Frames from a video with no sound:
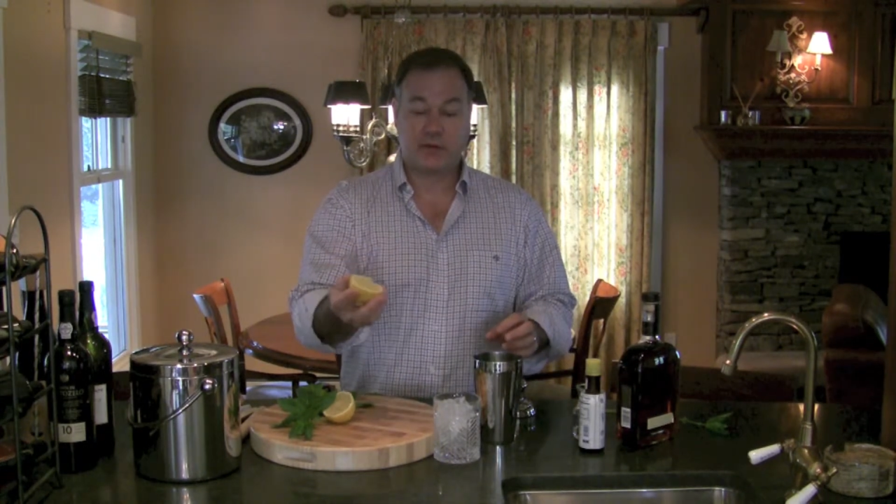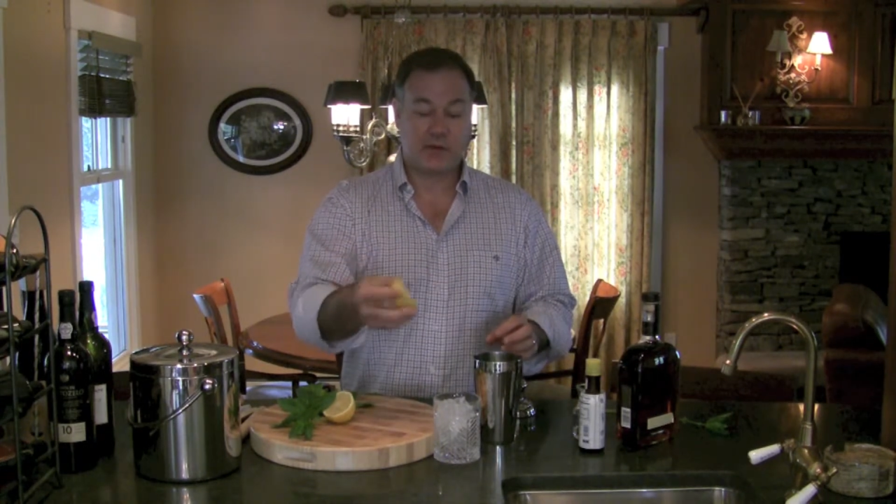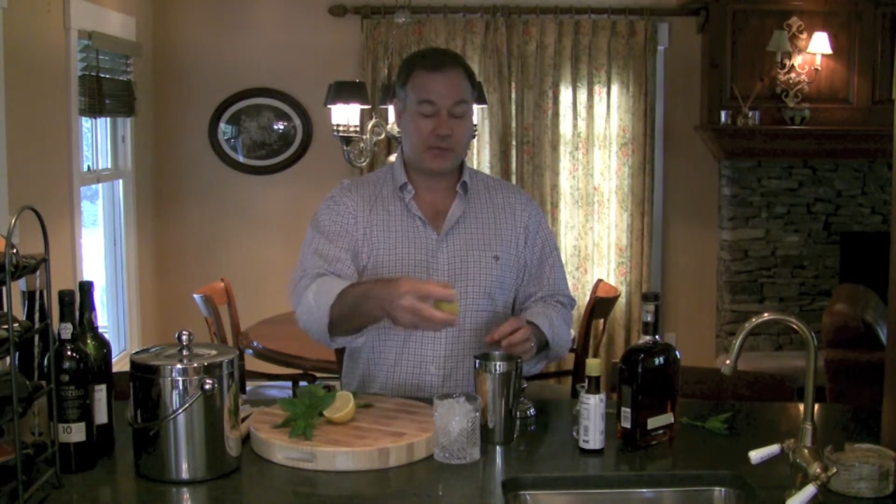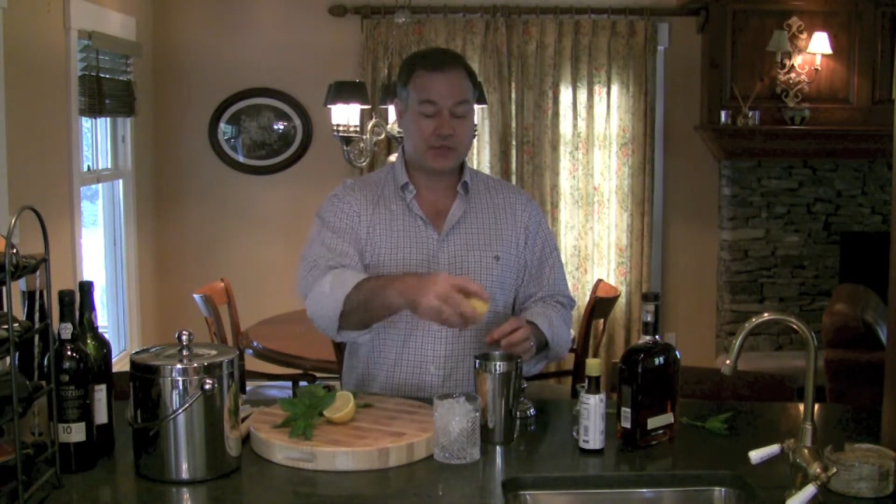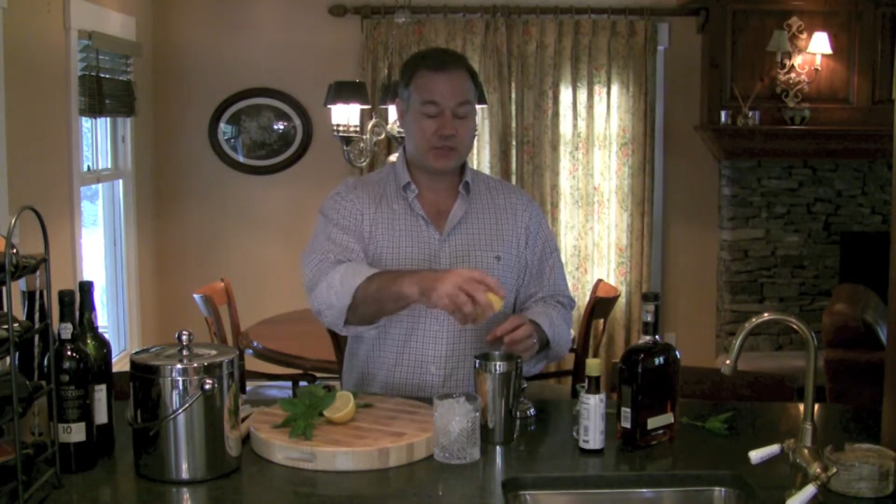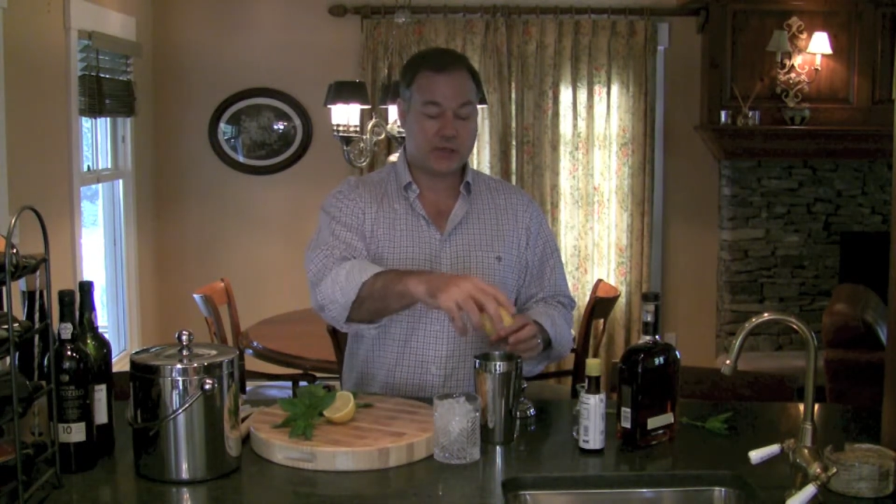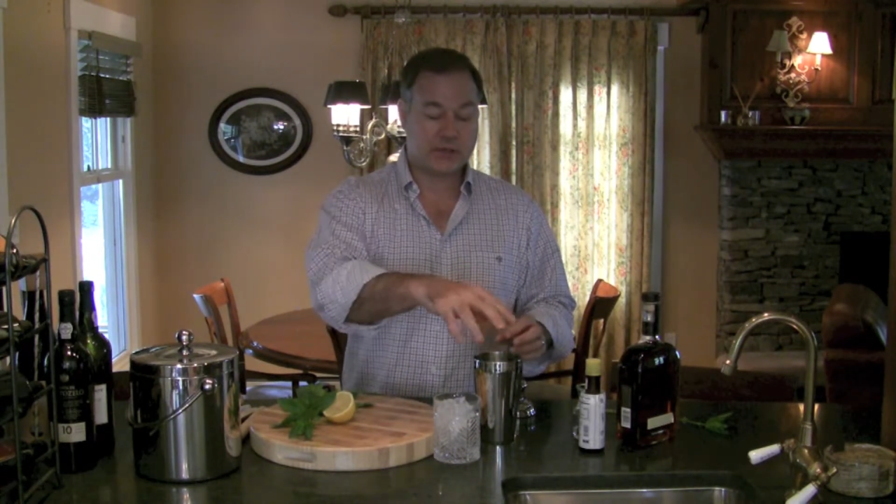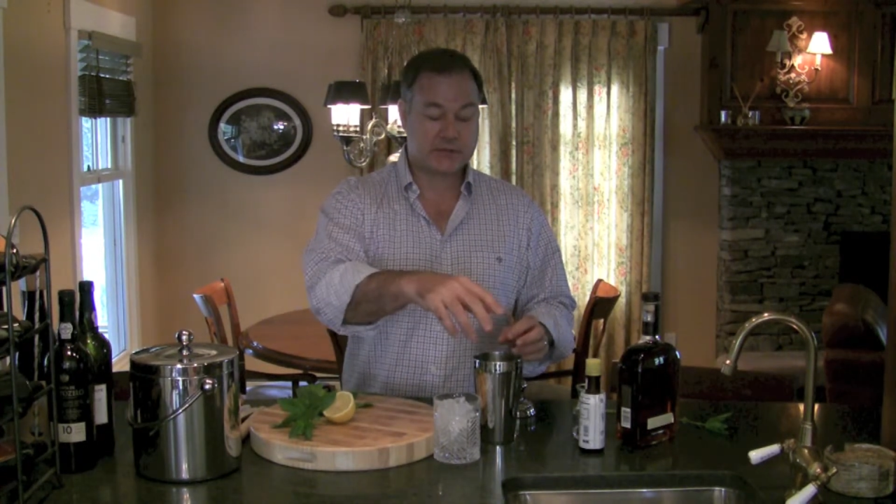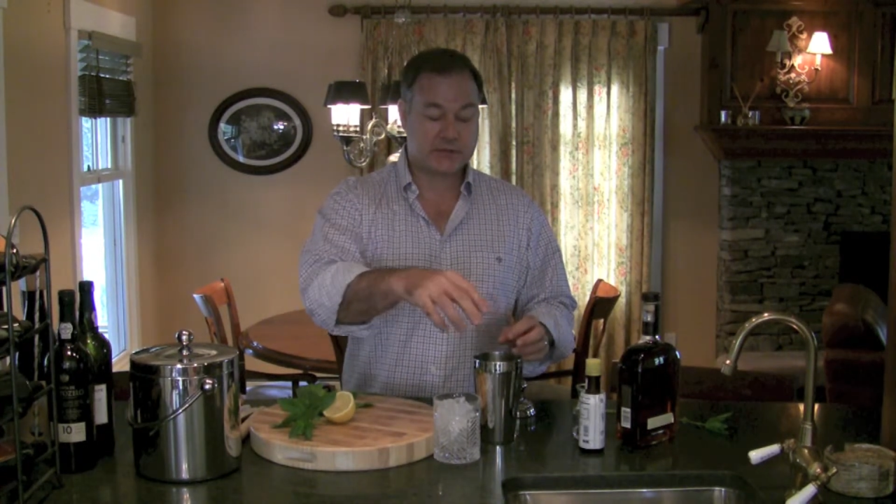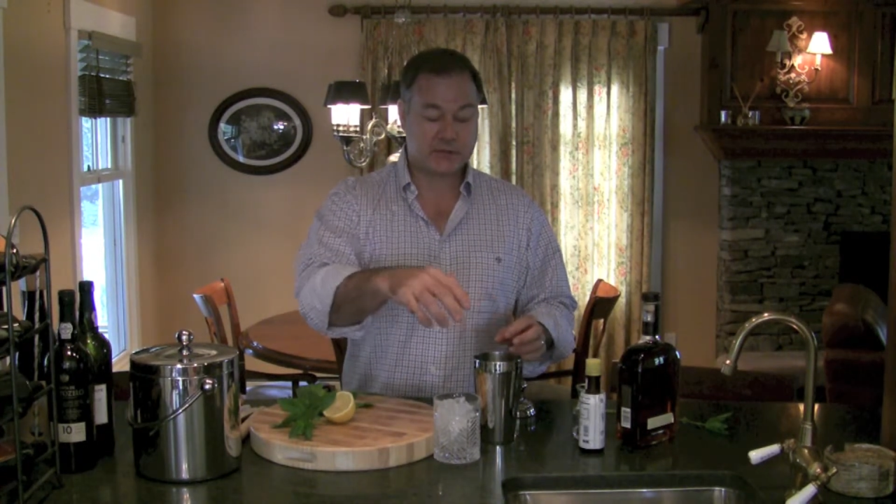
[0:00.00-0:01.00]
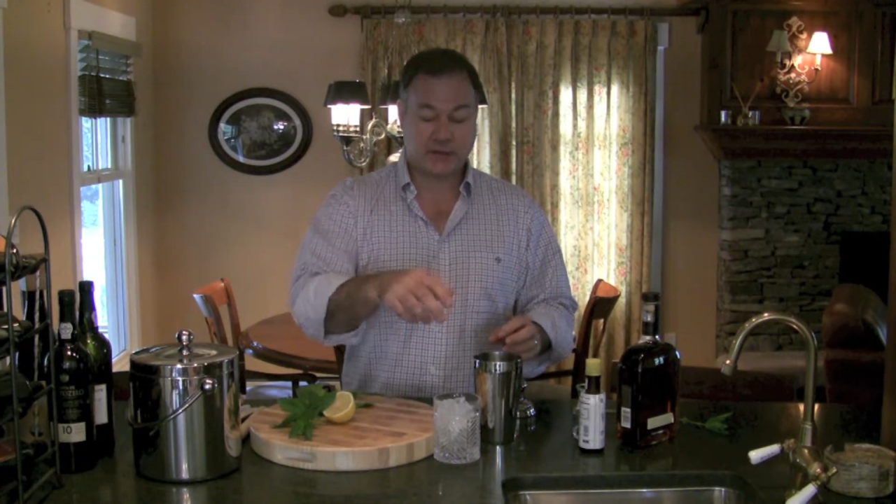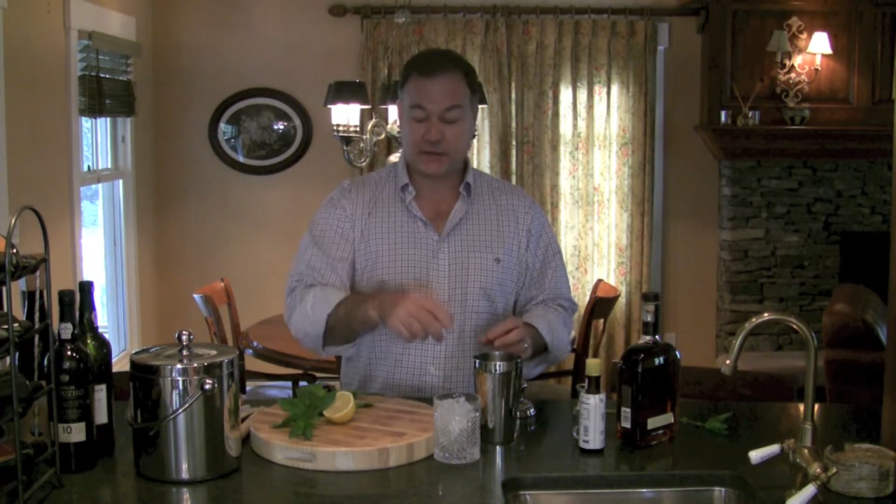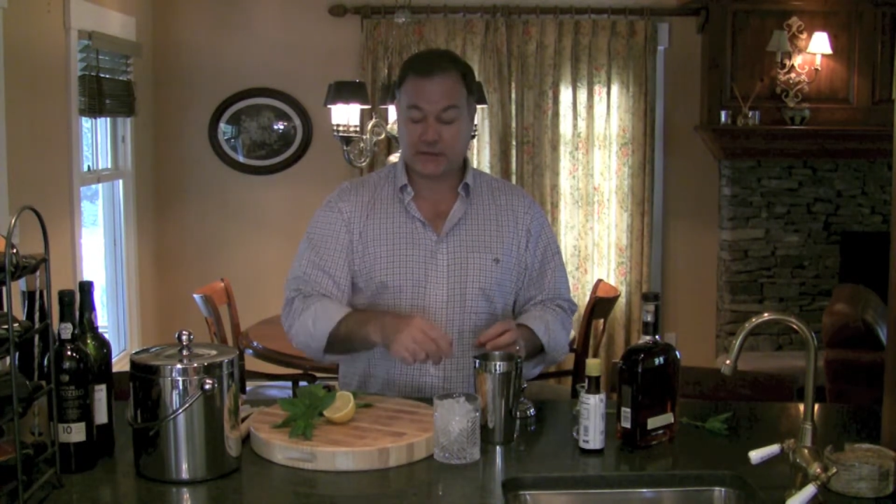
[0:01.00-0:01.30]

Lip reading: Lemon chunks on